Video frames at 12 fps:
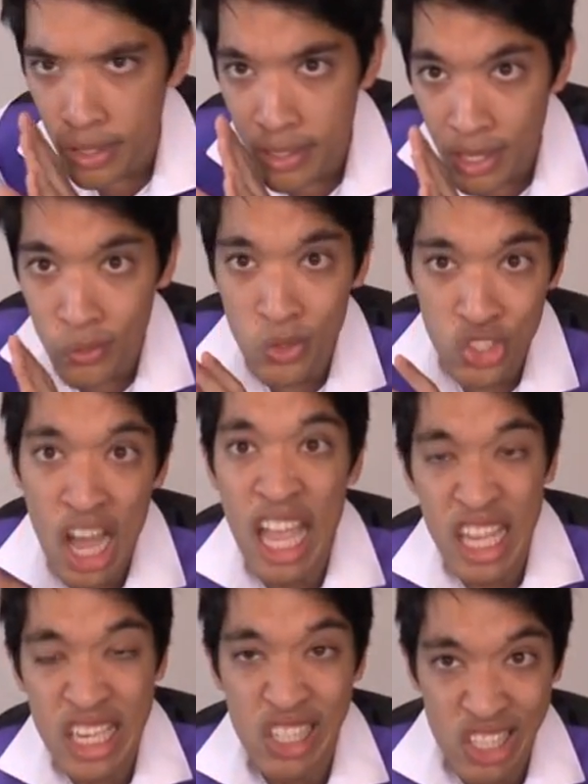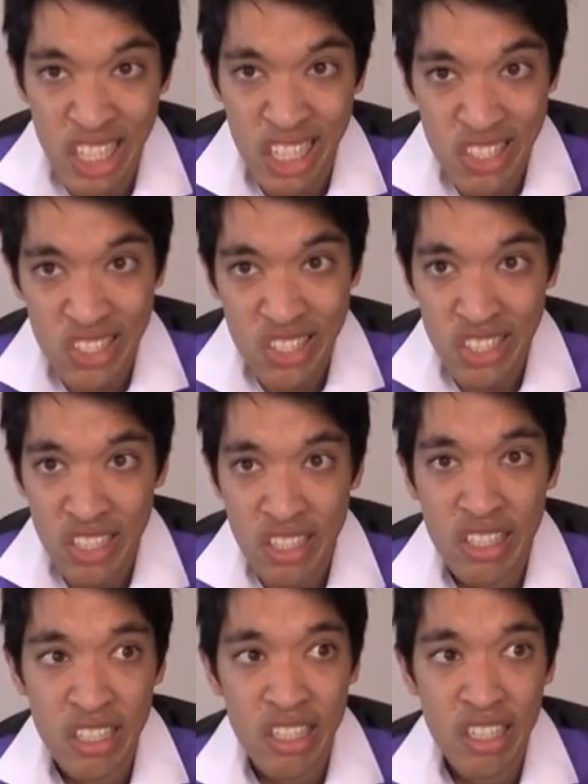Now, giant dust,
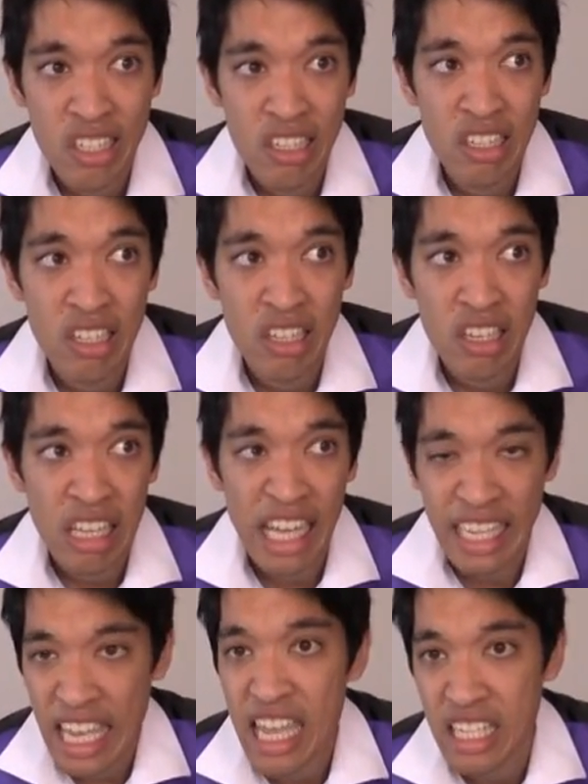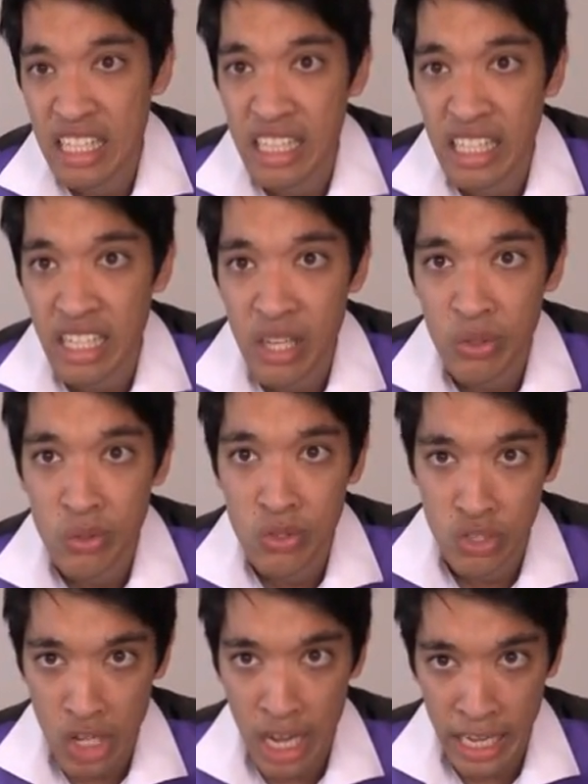like anything else
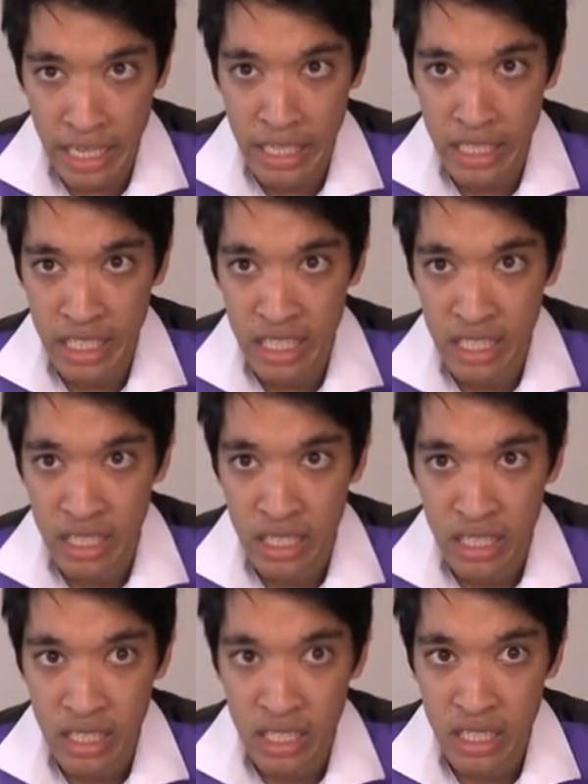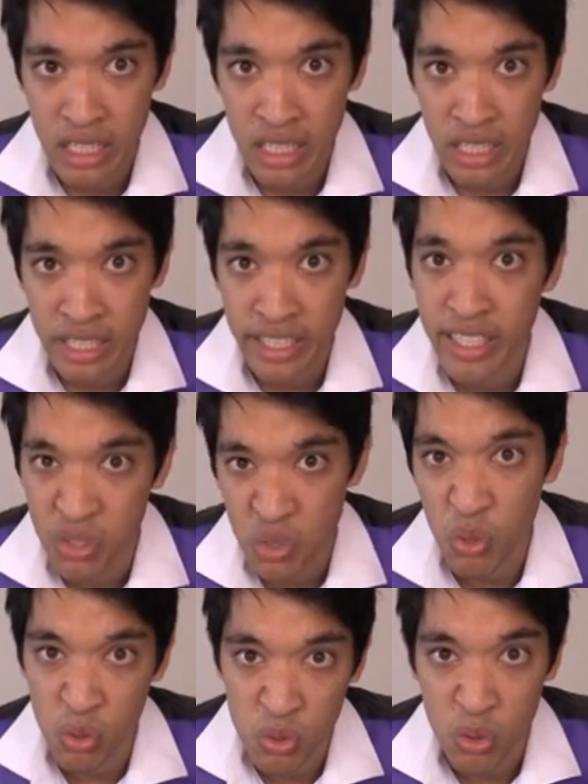giant, is
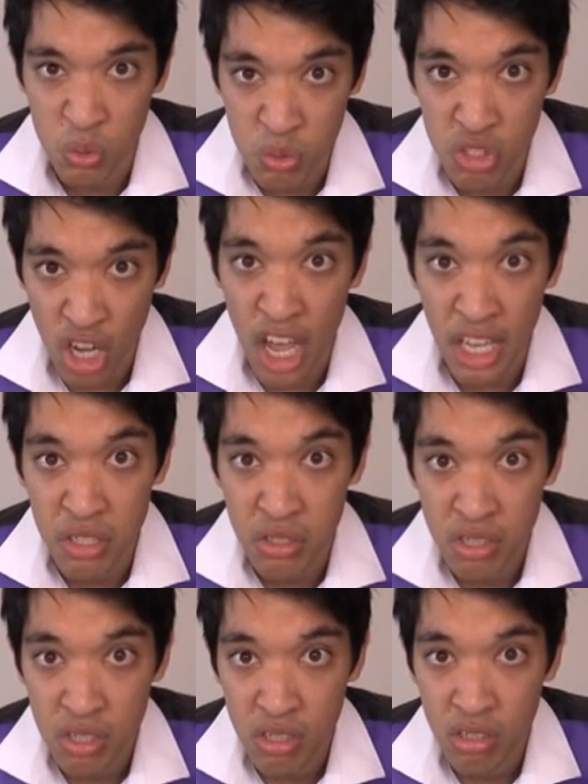also giant.